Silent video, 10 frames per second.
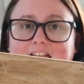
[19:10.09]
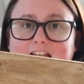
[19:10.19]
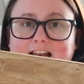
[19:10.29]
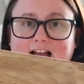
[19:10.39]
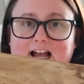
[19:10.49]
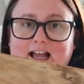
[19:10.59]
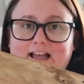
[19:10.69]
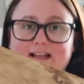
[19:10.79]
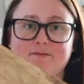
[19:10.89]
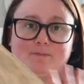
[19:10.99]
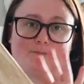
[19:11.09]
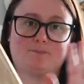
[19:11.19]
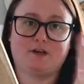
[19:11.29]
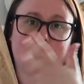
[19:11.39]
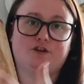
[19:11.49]
and uh, it's
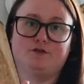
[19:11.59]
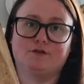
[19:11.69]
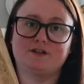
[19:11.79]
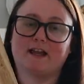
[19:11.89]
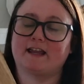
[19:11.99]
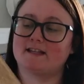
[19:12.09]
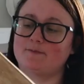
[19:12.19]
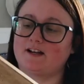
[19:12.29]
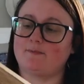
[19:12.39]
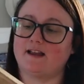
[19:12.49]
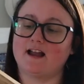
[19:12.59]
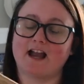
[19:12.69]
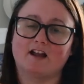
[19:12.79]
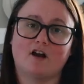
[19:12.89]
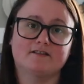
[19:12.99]
huge, like it's pretty big.
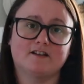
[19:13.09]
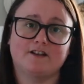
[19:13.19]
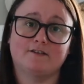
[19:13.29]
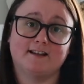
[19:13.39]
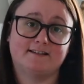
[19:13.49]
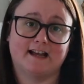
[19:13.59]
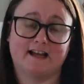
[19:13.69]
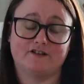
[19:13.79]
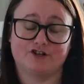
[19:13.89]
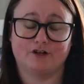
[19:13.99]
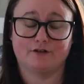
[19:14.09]
I could also use these as